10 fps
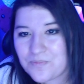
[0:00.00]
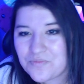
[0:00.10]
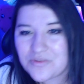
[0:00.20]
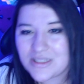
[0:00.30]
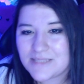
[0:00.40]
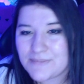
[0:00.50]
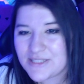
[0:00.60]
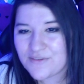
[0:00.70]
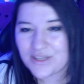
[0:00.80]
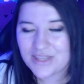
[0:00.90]
this
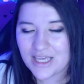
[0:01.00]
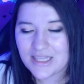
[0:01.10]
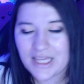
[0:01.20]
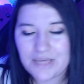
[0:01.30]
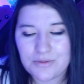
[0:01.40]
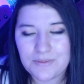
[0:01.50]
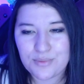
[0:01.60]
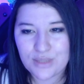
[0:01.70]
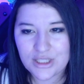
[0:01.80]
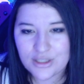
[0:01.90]
specific thing that he would be
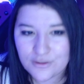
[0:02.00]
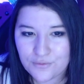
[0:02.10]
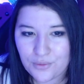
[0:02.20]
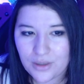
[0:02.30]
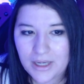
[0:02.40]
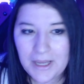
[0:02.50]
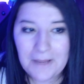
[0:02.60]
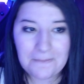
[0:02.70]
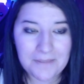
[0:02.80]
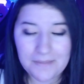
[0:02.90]
really good for.
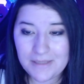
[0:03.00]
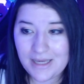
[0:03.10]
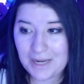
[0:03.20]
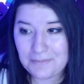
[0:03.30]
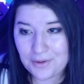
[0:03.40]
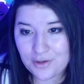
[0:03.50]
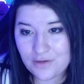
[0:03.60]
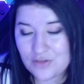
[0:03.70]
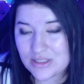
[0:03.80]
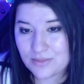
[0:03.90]
Maybe High Mercury
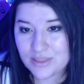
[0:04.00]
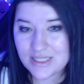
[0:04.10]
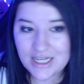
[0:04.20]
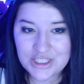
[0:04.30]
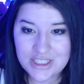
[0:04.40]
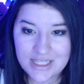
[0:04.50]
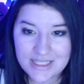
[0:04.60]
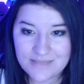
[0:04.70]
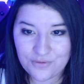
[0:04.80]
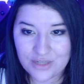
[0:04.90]
for some reason actually
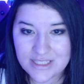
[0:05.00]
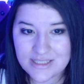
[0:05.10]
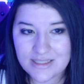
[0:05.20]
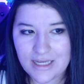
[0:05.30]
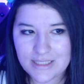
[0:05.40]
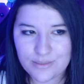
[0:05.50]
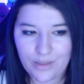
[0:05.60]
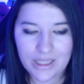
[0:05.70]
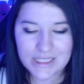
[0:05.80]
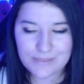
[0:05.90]
does freeze as
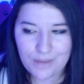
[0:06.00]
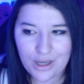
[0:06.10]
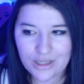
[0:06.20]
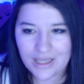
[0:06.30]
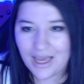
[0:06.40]
well as fog.